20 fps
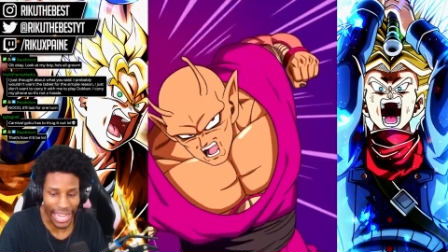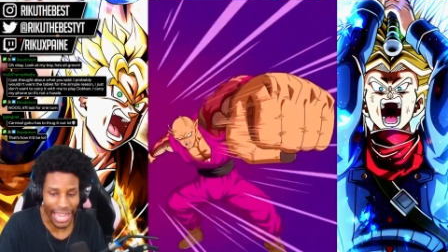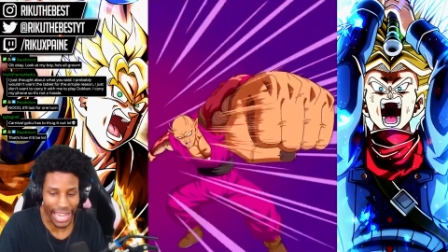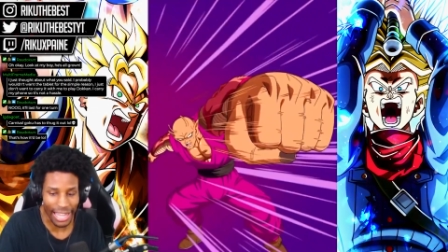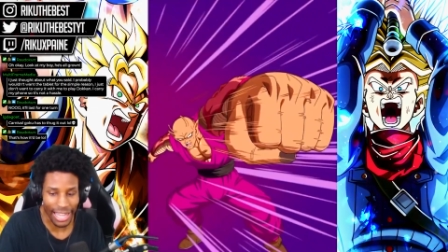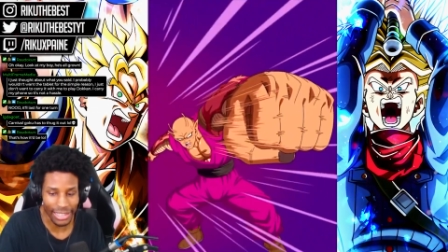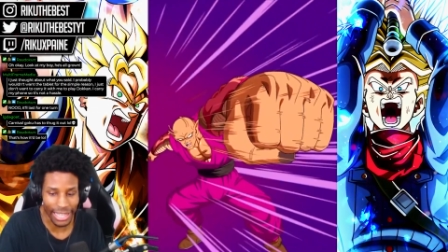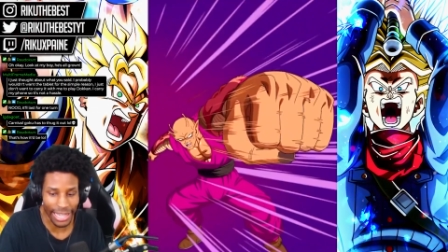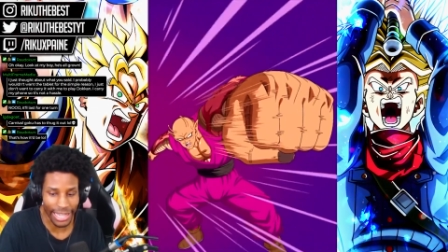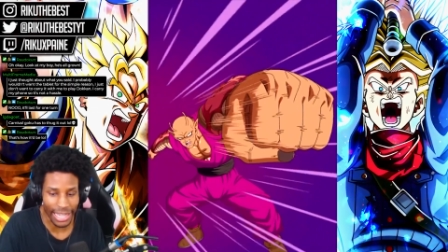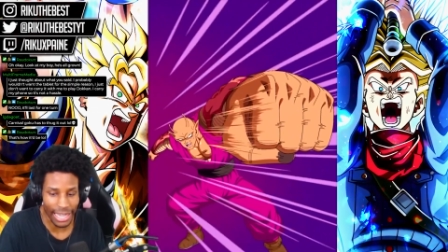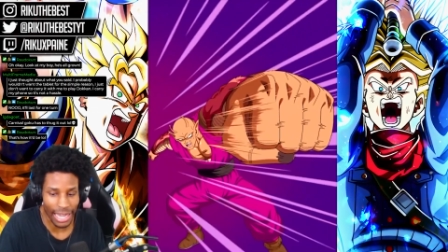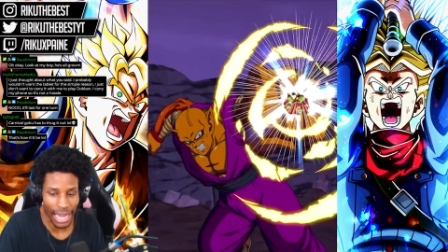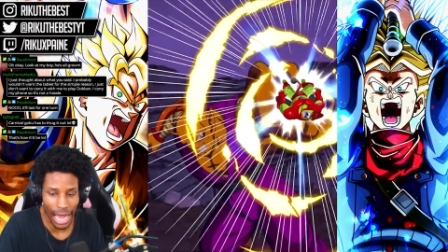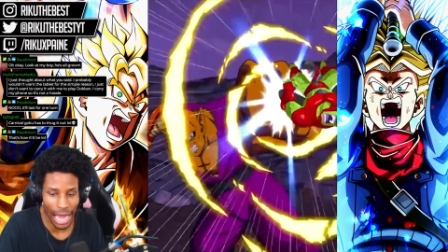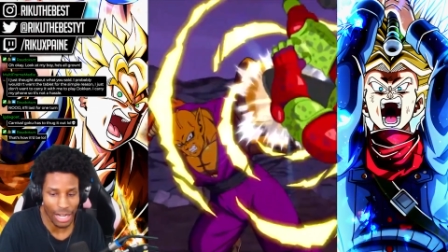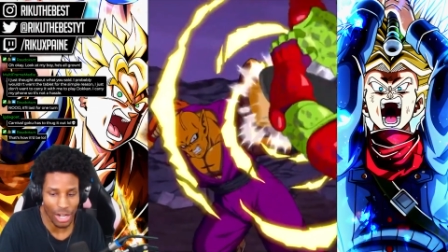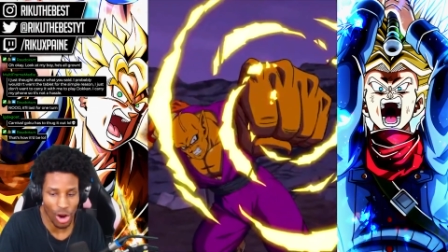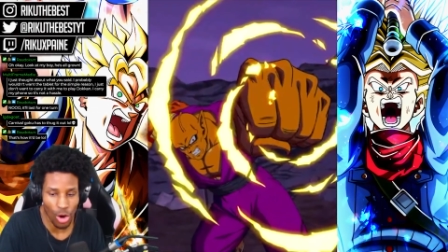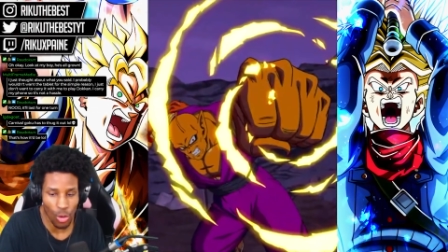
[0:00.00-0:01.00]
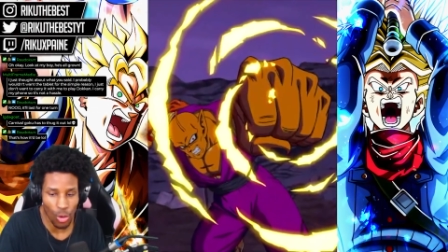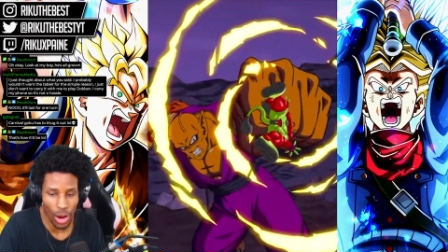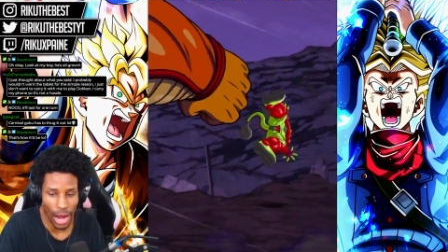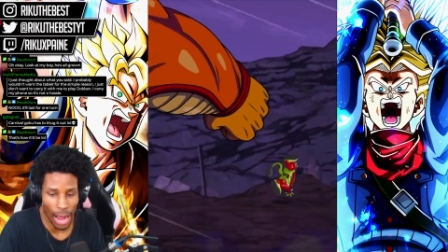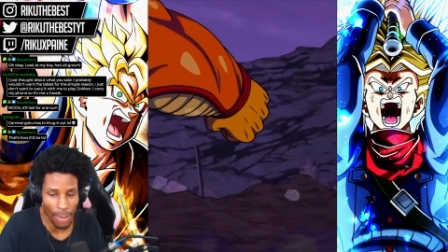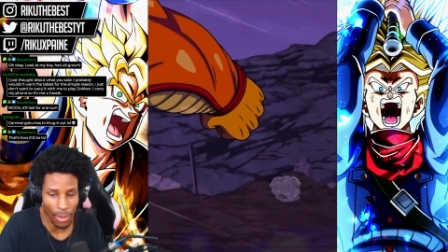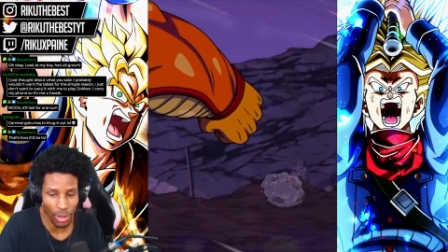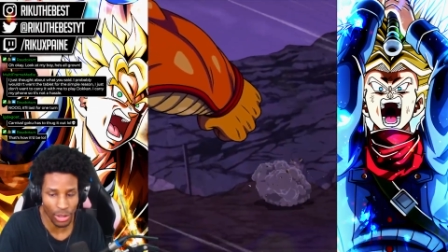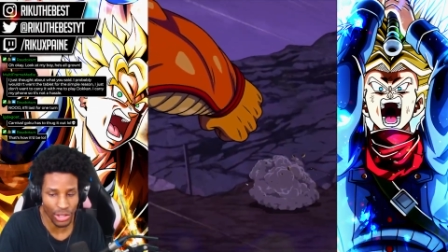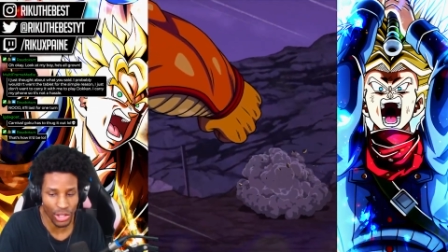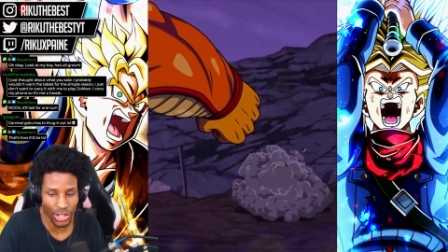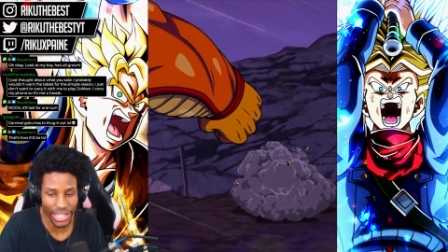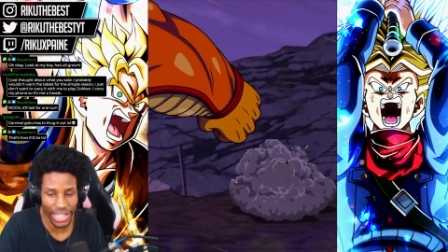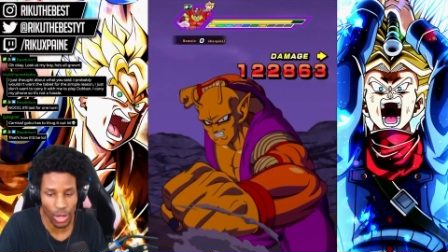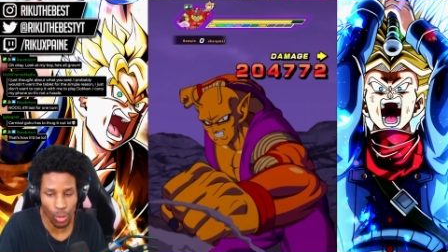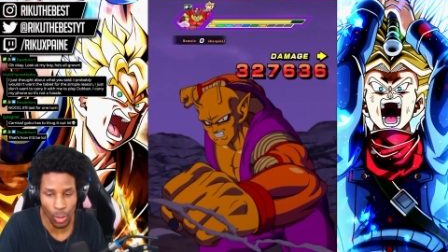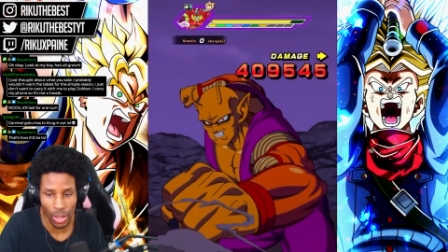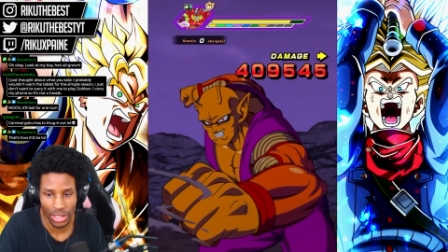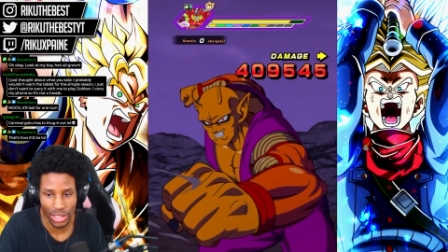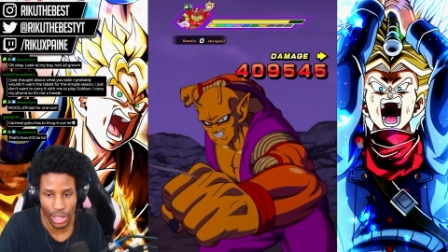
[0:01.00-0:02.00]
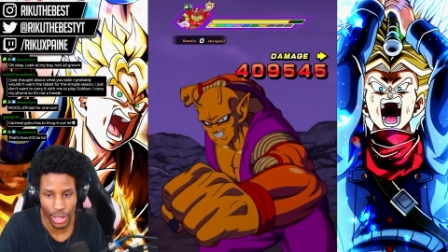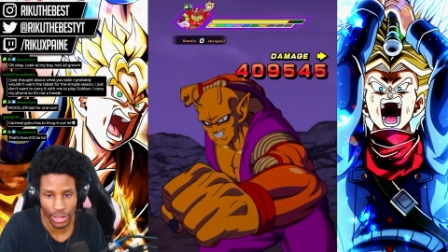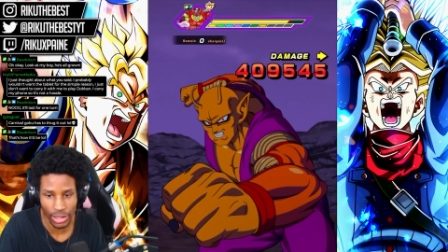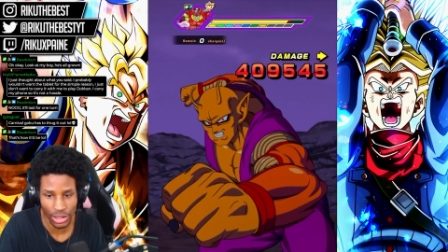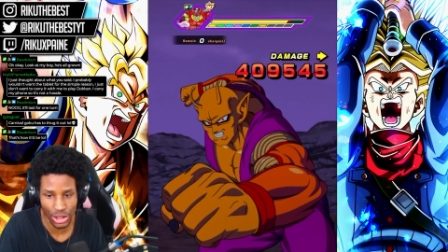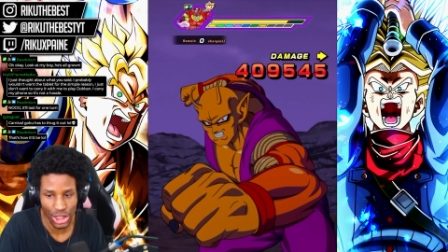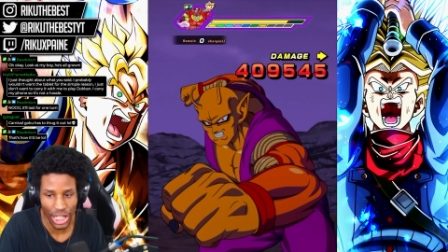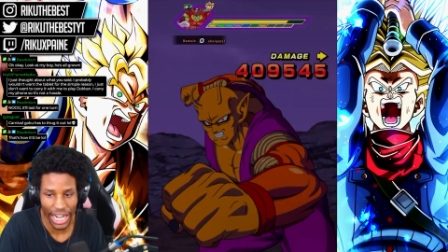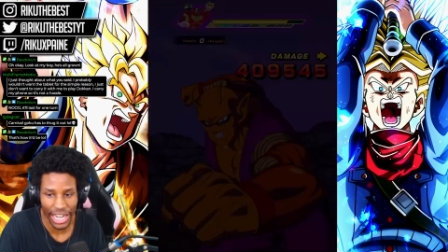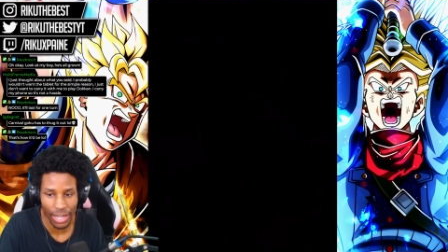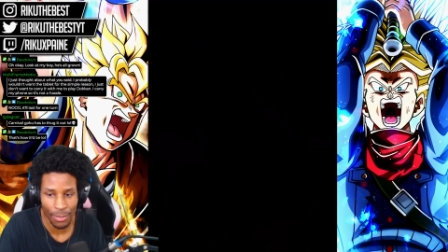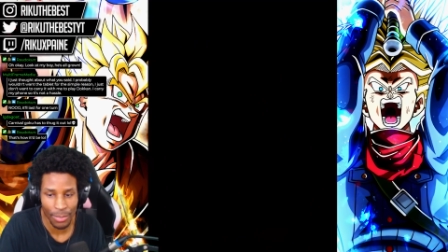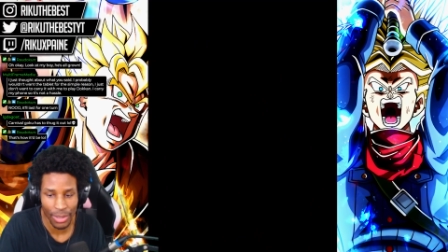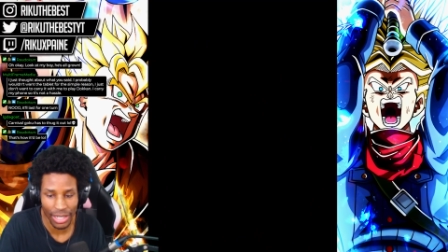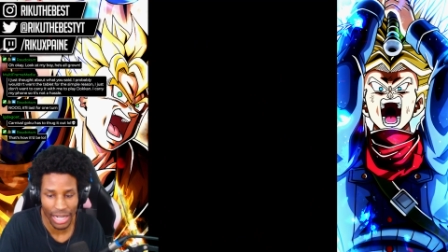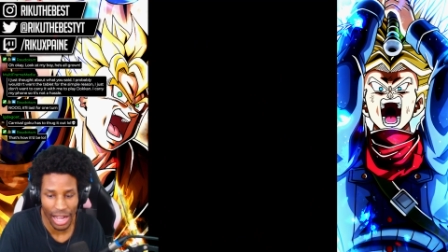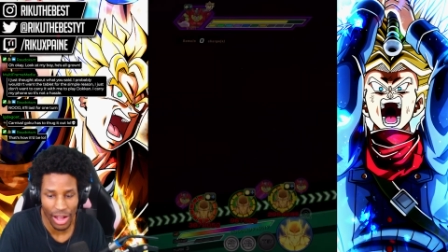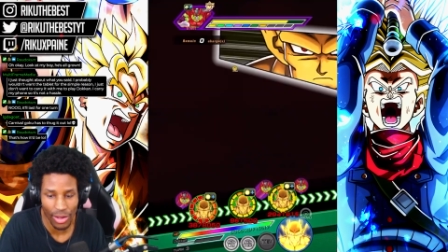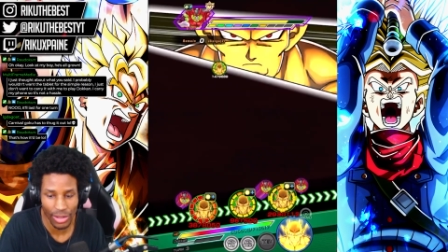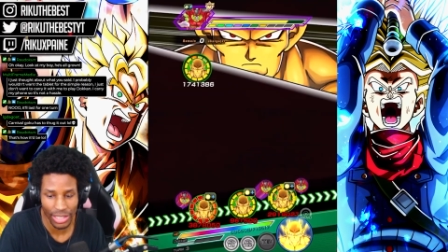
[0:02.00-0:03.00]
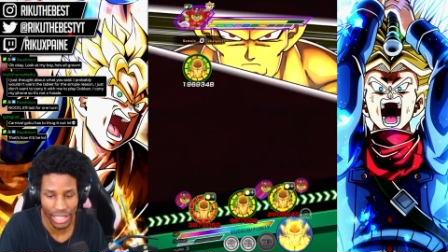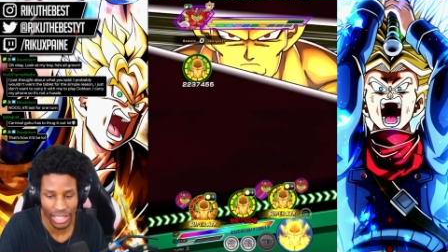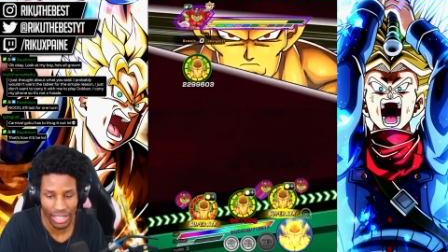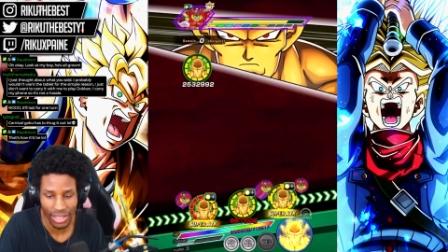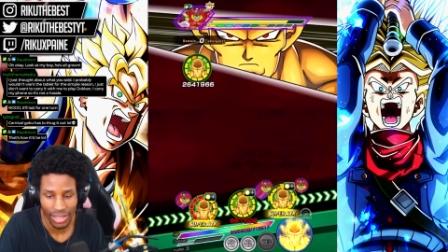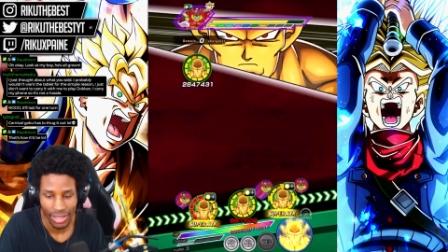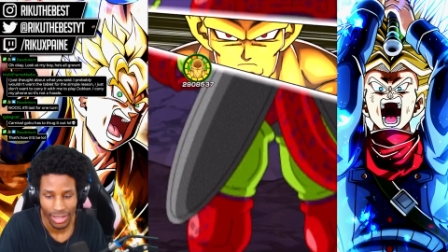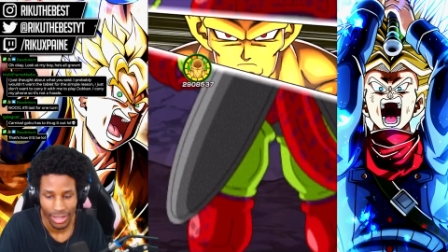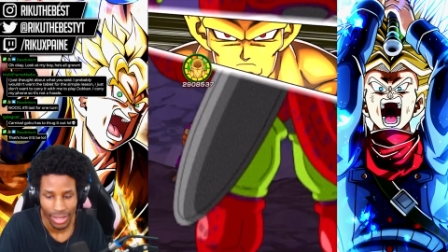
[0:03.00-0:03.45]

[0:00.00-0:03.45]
yeah, like I know I'm only gonna get one turn to Giant, but I only